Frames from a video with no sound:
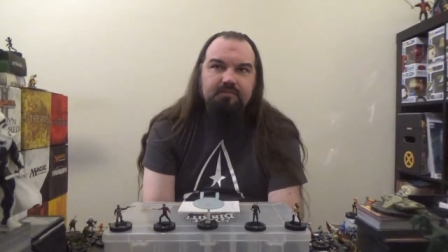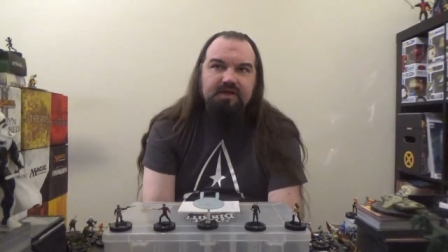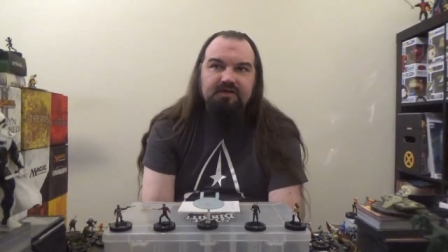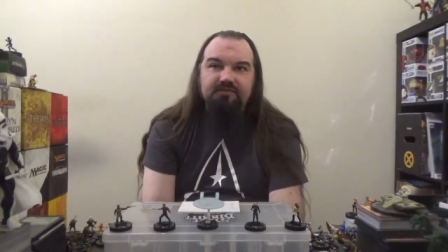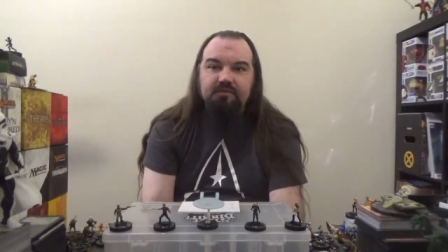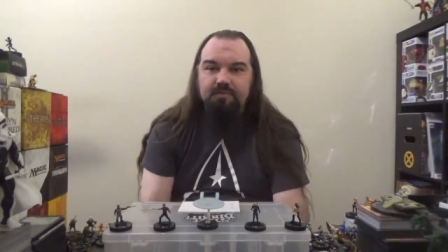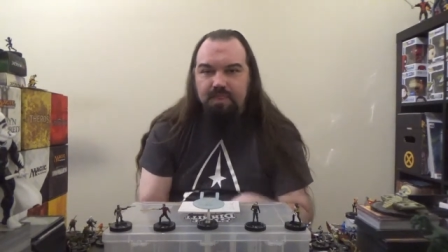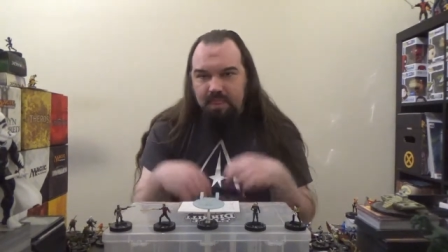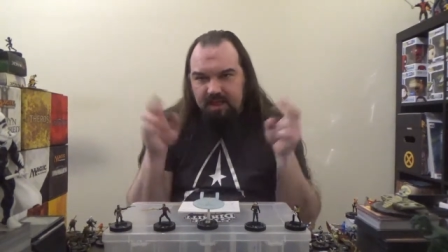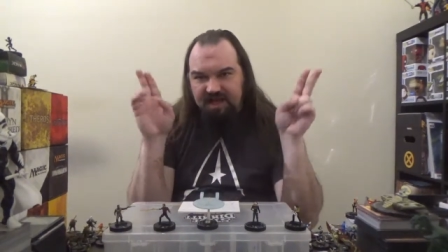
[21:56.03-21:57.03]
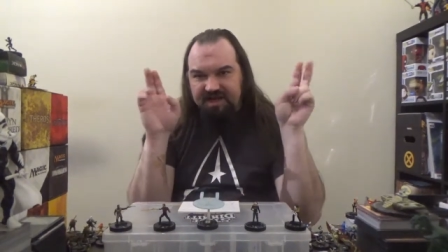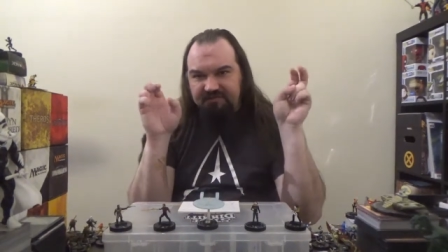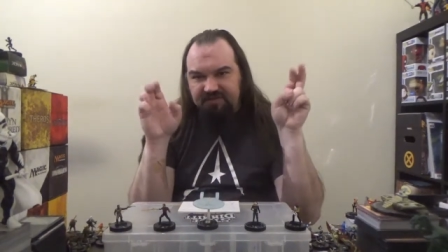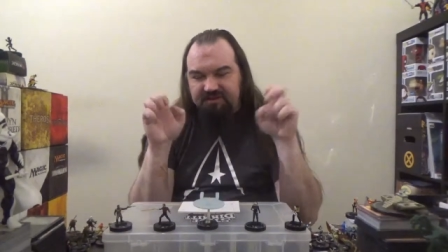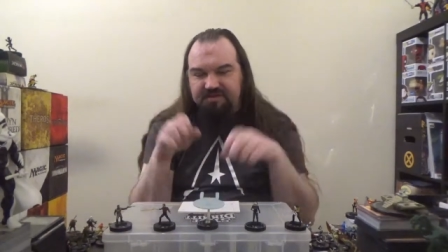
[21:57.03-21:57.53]
con
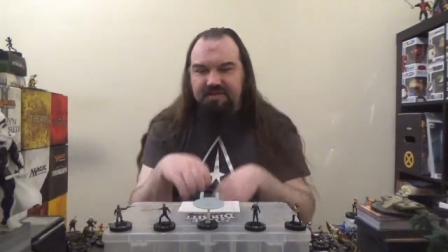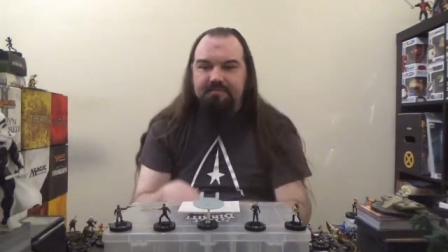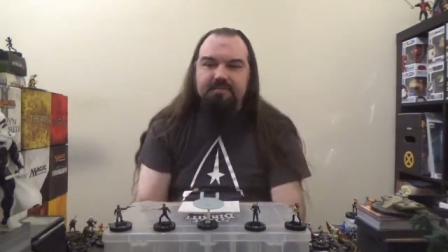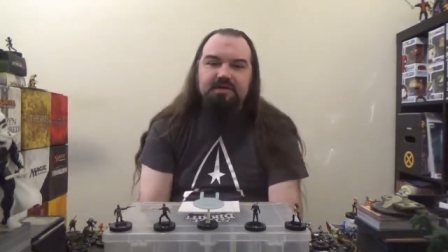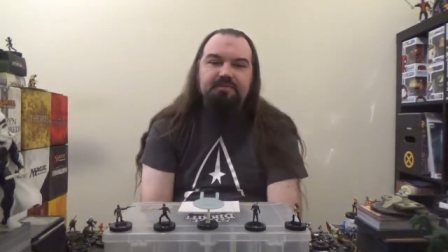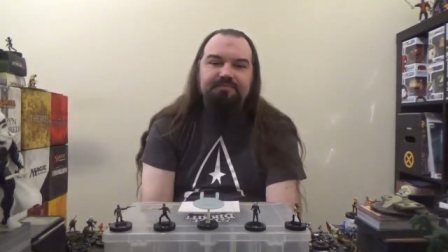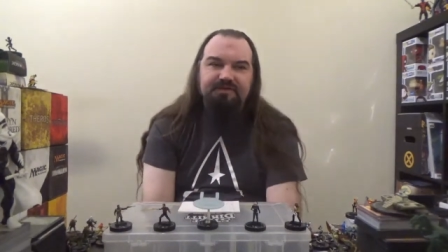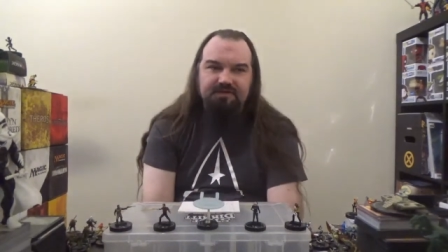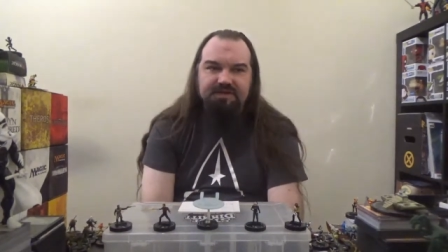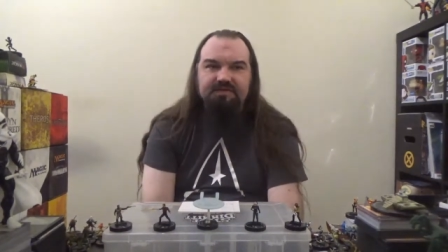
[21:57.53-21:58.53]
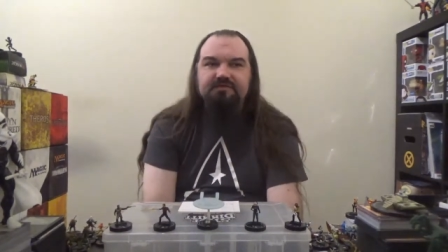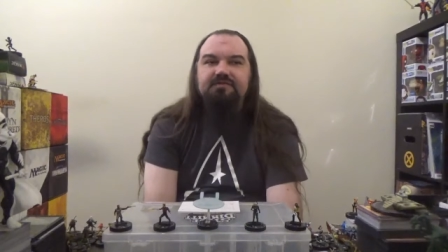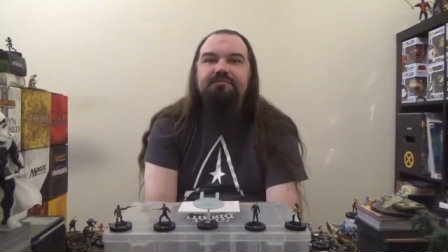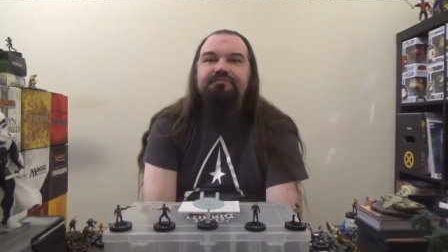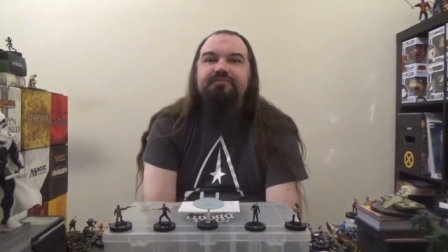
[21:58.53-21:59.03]
convince them to leave.